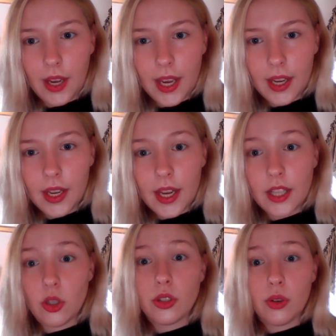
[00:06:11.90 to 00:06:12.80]
Okay?
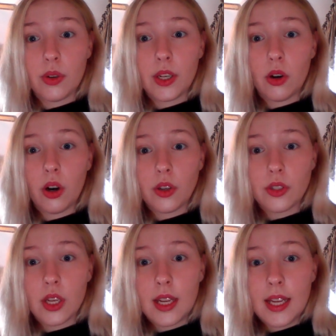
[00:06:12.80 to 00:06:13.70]
It's also going to
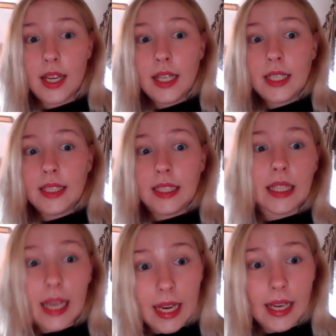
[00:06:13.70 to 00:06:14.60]
cause
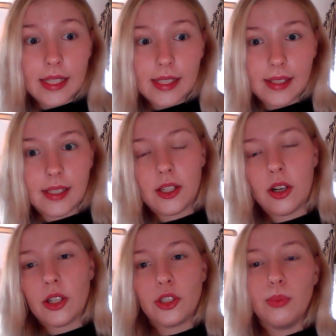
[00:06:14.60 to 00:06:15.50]
delays. It's going to
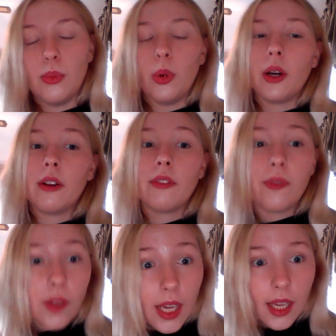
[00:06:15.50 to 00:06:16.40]
cost you more
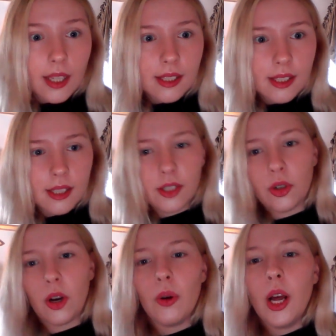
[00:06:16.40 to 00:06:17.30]
fees,
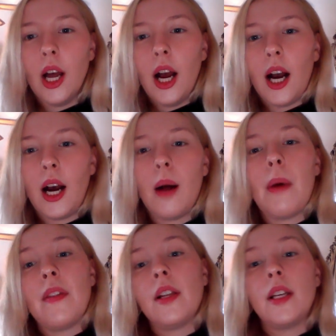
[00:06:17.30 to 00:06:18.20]
you know?
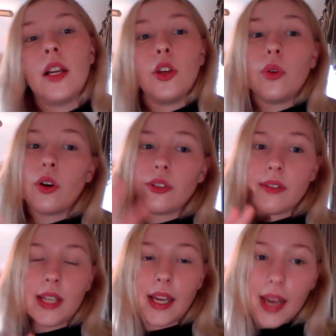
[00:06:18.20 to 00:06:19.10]
And then you could
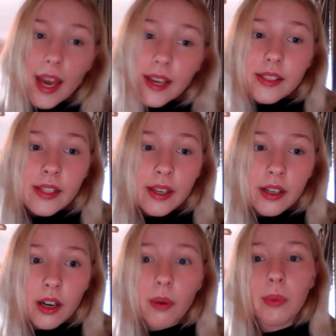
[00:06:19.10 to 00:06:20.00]
also cite Hayes
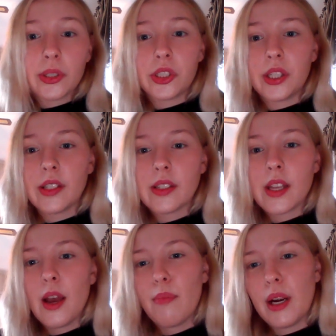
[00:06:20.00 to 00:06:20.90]
here, which
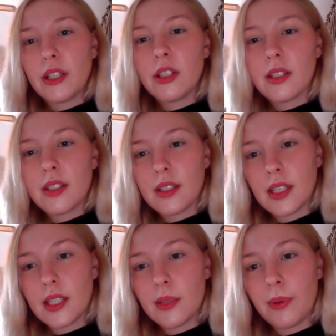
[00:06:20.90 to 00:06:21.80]
is prejudice
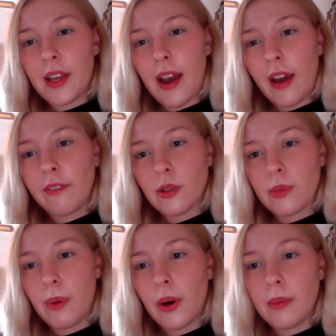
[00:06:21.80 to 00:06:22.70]
exists when the
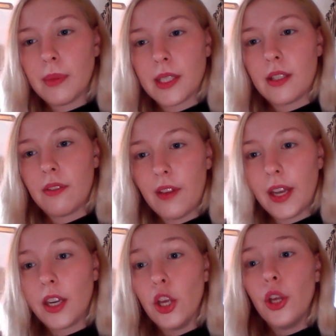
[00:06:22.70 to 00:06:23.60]
adverse party must
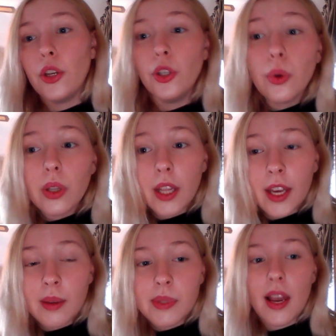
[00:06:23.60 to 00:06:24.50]
defend new
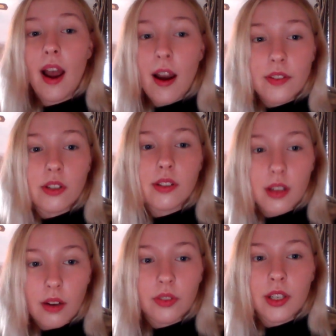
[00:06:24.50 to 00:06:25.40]
claims after
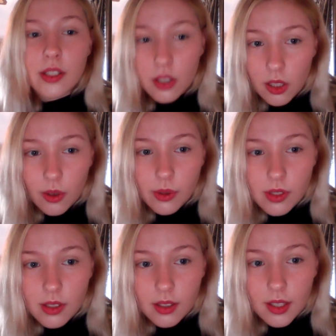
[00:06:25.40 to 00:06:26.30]
discovery is
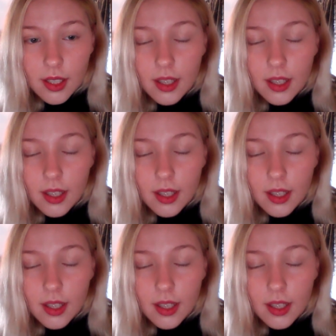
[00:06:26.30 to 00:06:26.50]
closed,